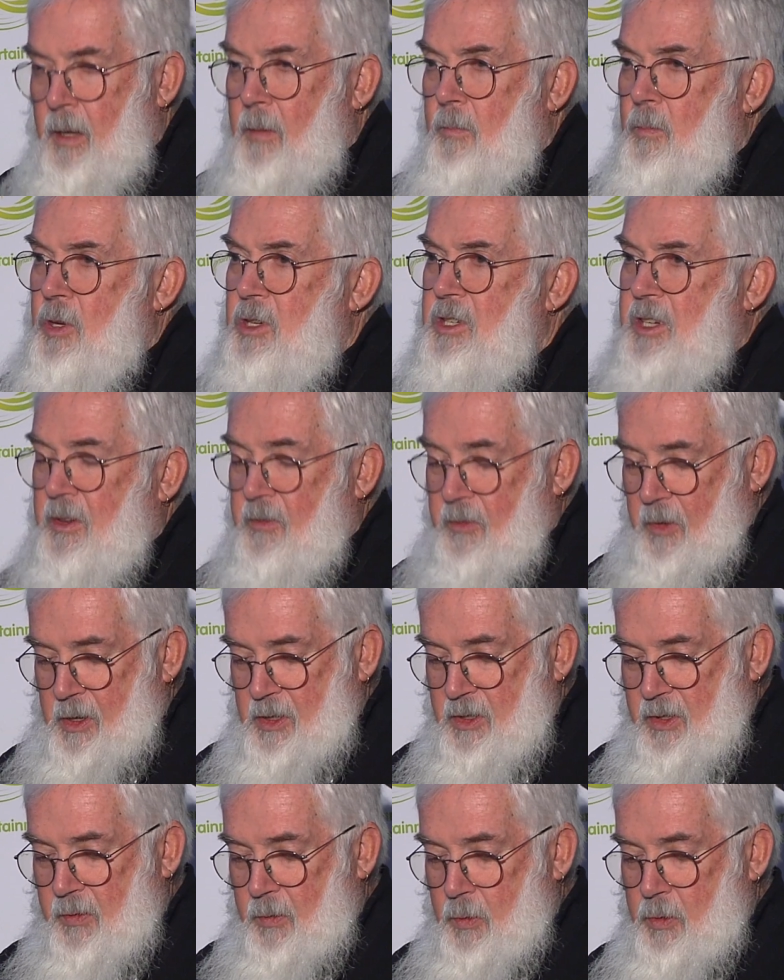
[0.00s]
Music
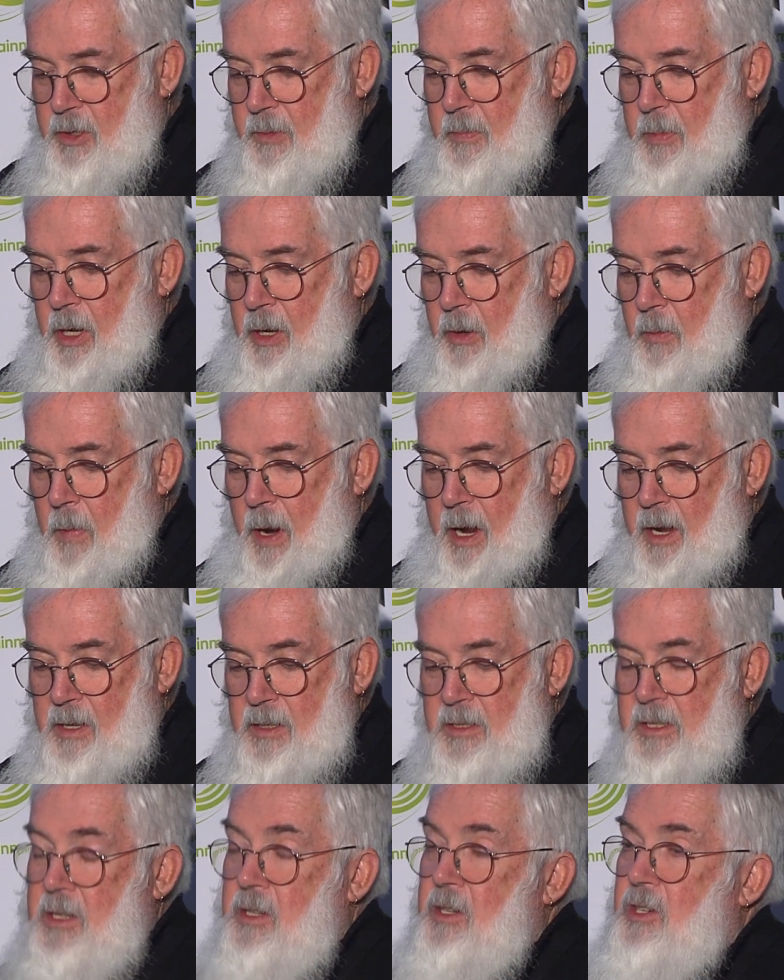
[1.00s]
festivals have been
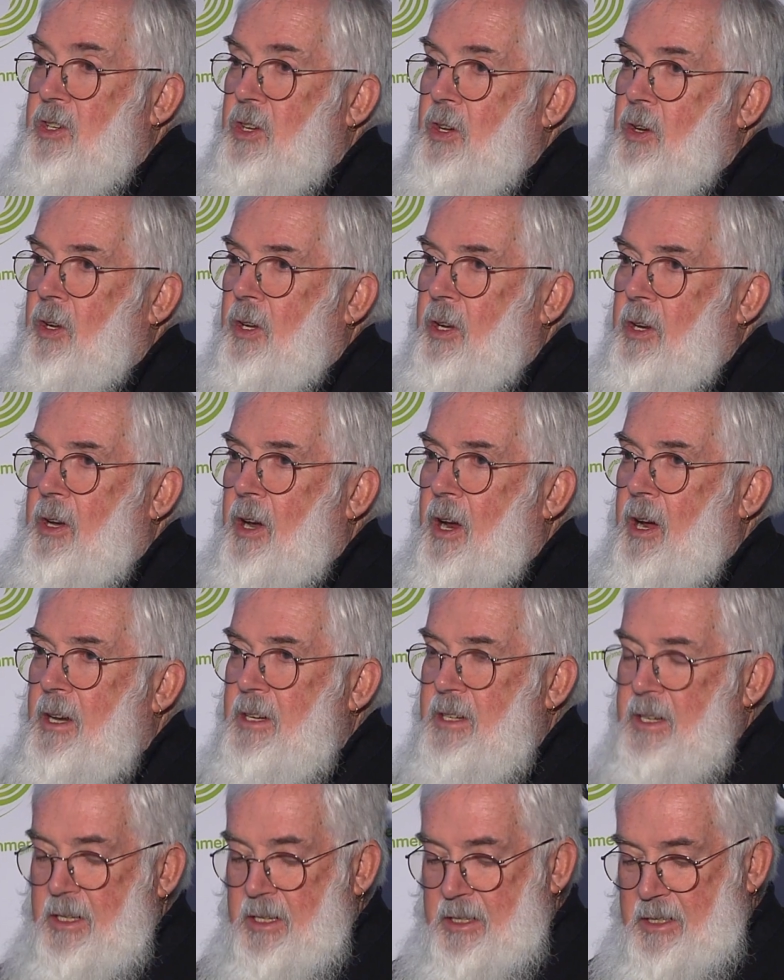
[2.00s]
around since the early
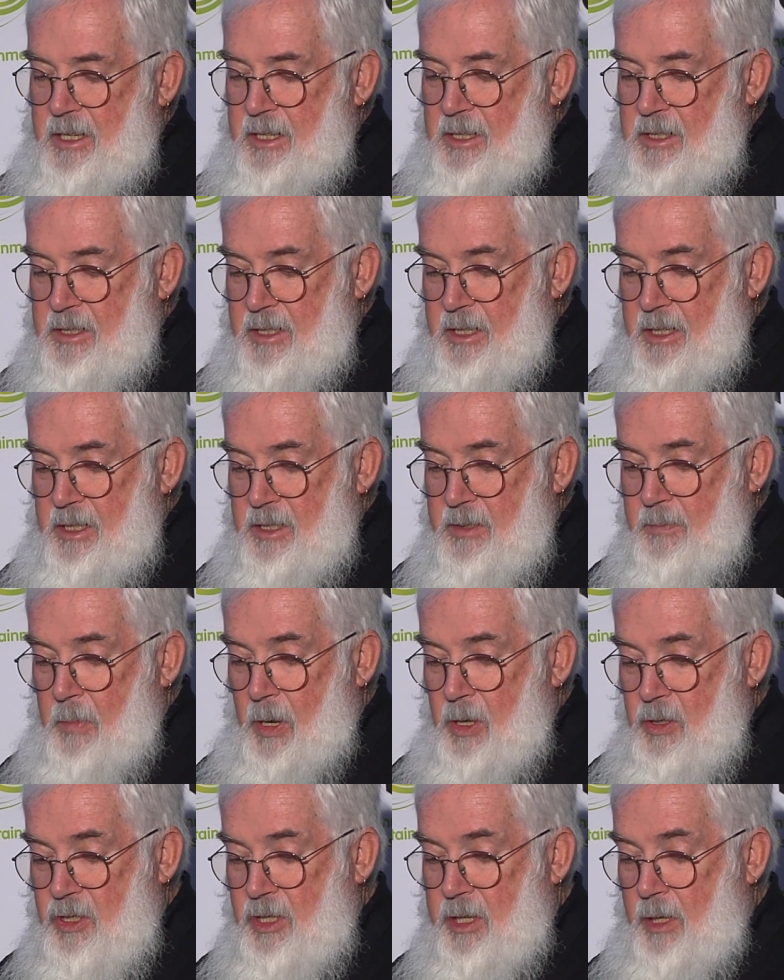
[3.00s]
1960s,
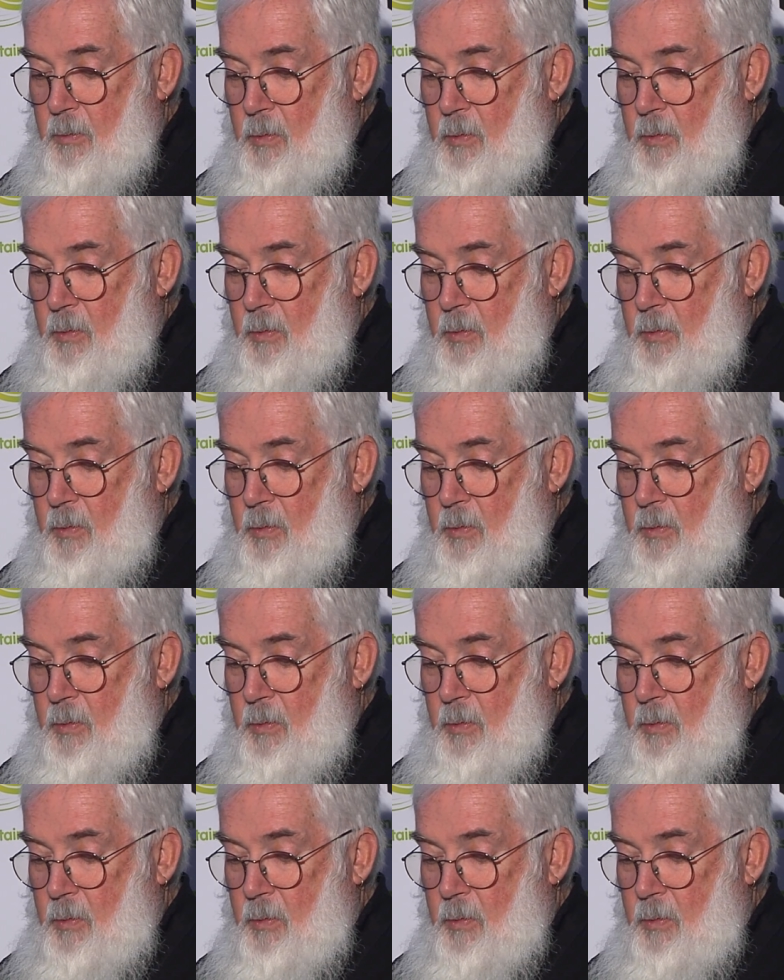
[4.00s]
mostly